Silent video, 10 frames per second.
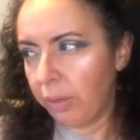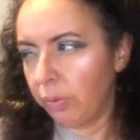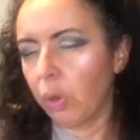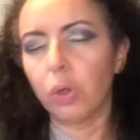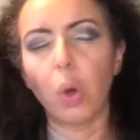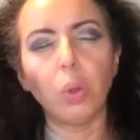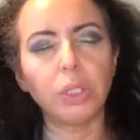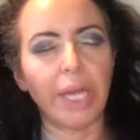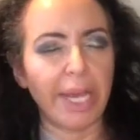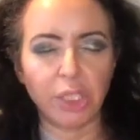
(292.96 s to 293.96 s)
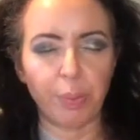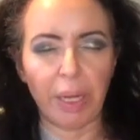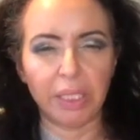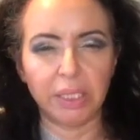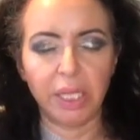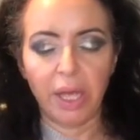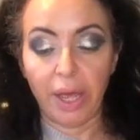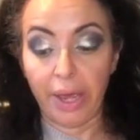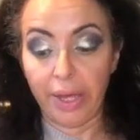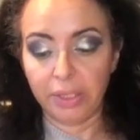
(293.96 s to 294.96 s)
or Golden Age palette.
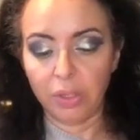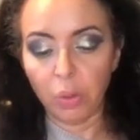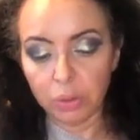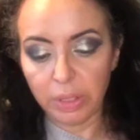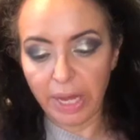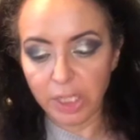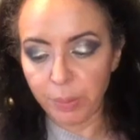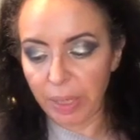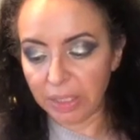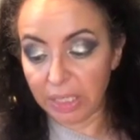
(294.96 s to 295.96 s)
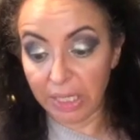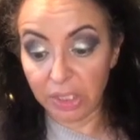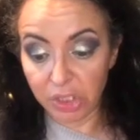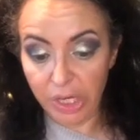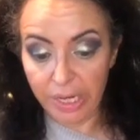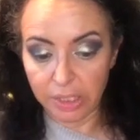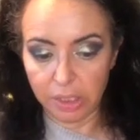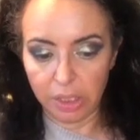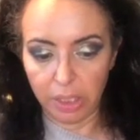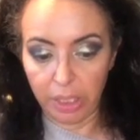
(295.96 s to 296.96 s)
And the Golden Age palette, I
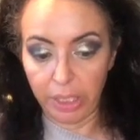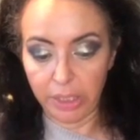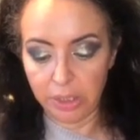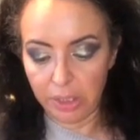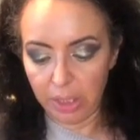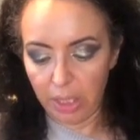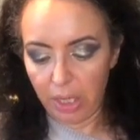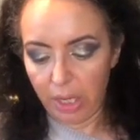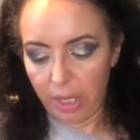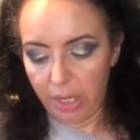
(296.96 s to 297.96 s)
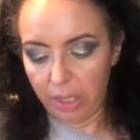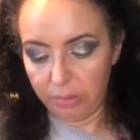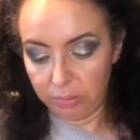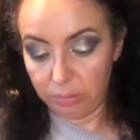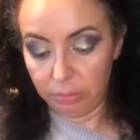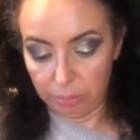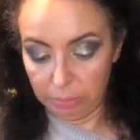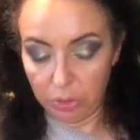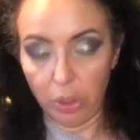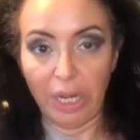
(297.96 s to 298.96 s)
checked it,
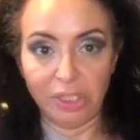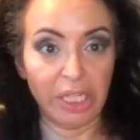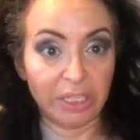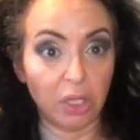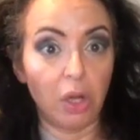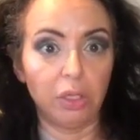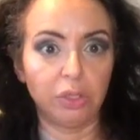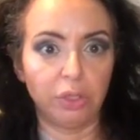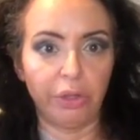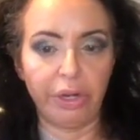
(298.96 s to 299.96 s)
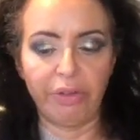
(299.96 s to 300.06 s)
you know, I checked the color story, and I